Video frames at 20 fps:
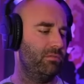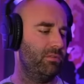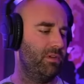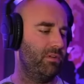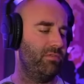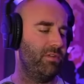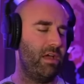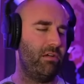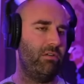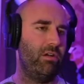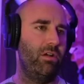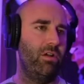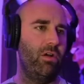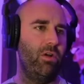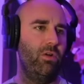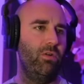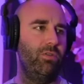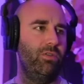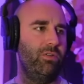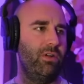They're veteran
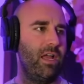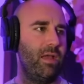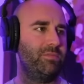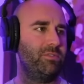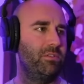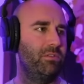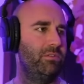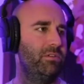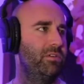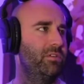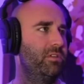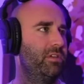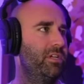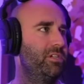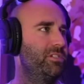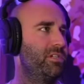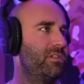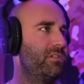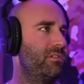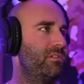owned. They're absolutely
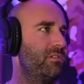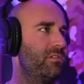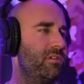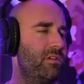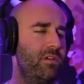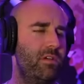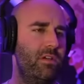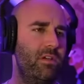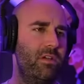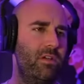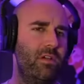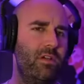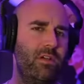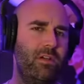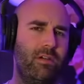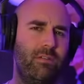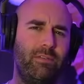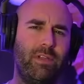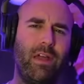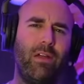delicious.
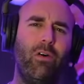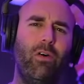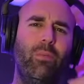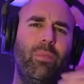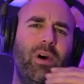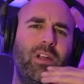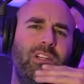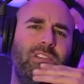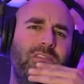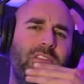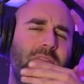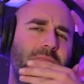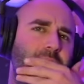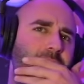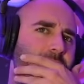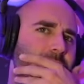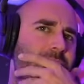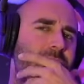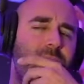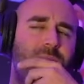Got a whole bunch of them.
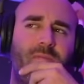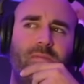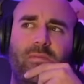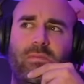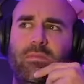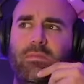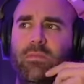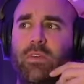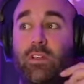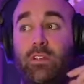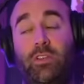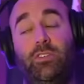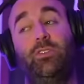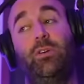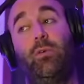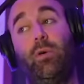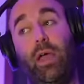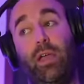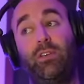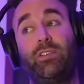
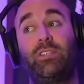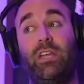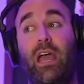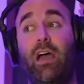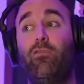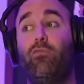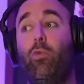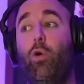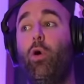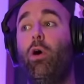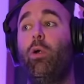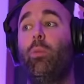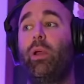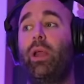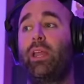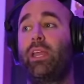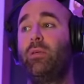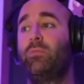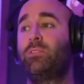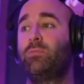I used to have more, but I
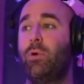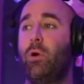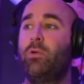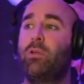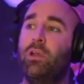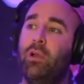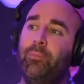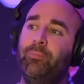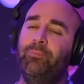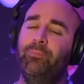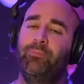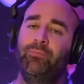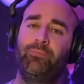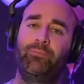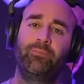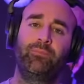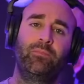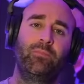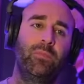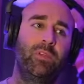keep smoking them.
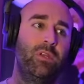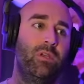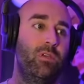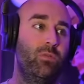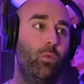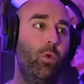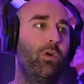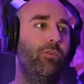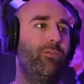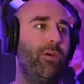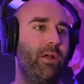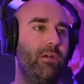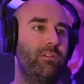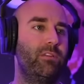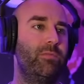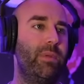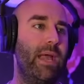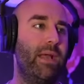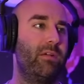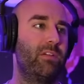Warfighter
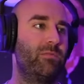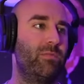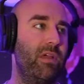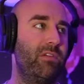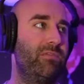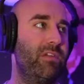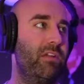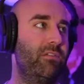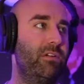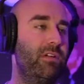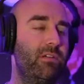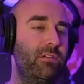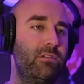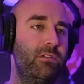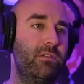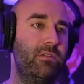tobacco is my favorite.